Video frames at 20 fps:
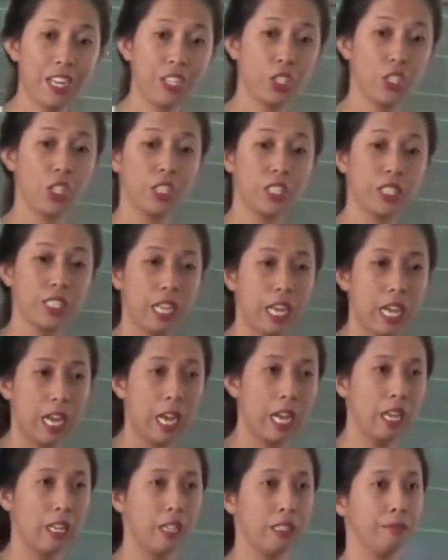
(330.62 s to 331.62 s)
is still
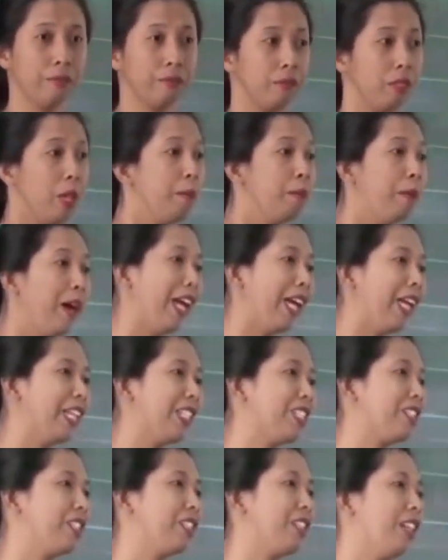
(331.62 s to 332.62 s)
25,000
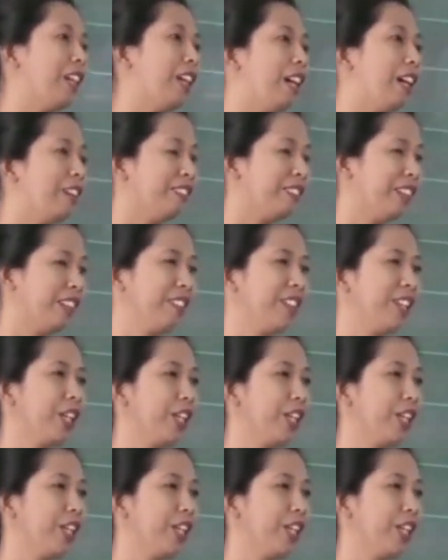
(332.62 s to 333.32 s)
schools to